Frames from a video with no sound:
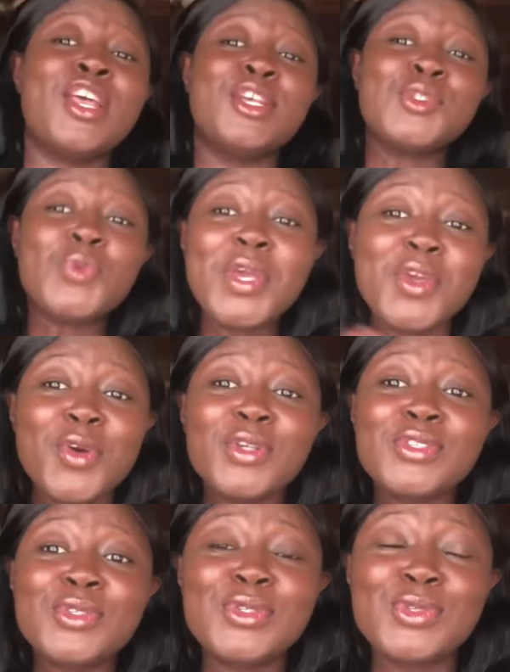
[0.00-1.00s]
So when you go
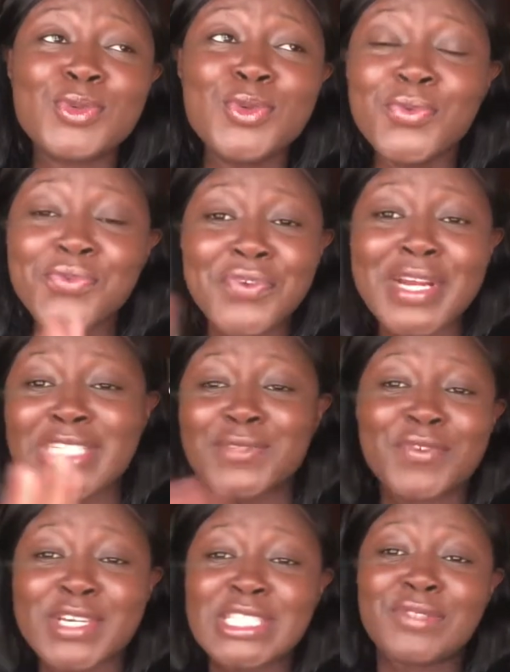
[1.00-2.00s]
to school fresh,
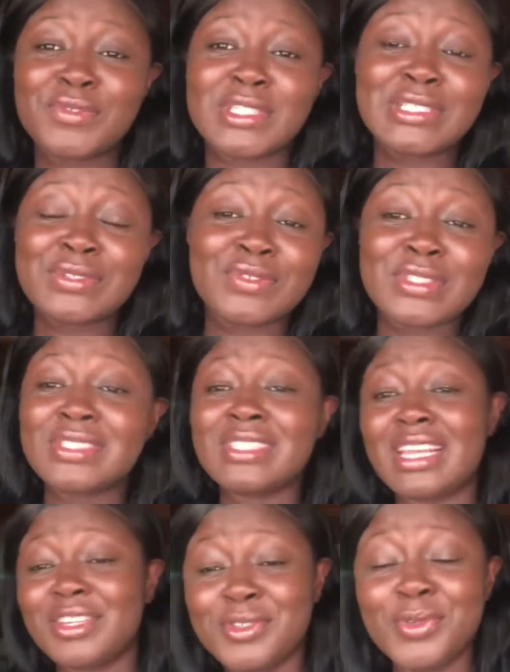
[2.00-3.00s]

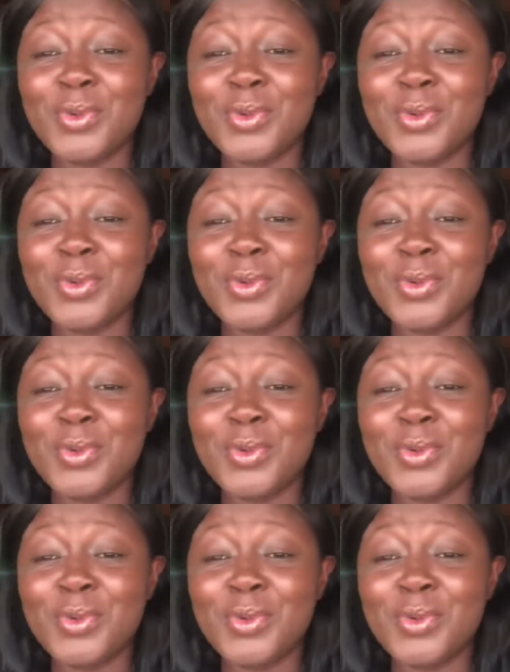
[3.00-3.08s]
like